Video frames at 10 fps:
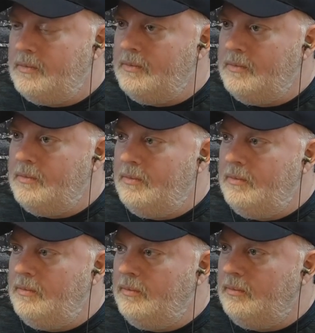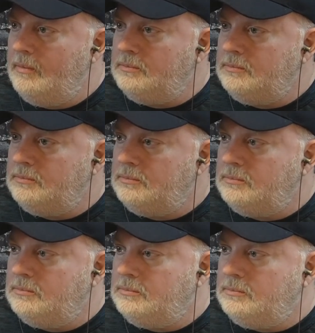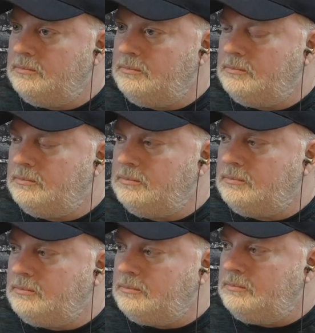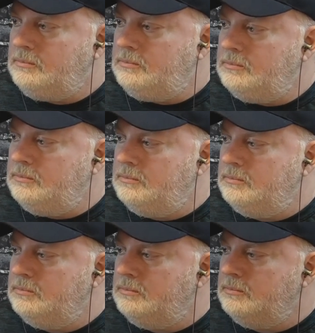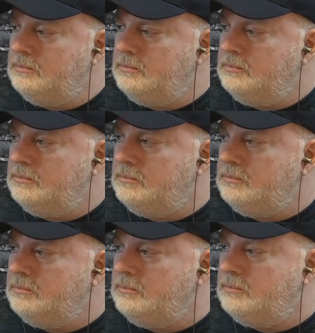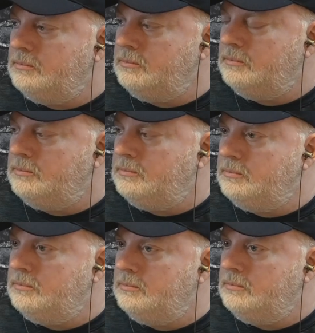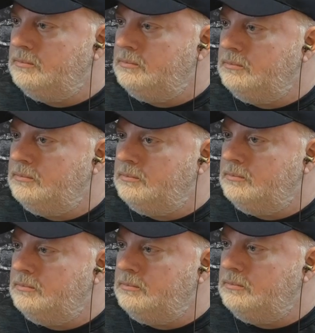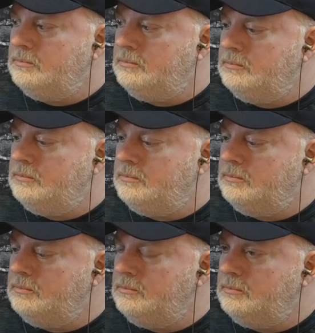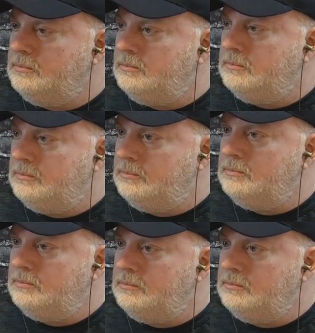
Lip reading: (not speaking)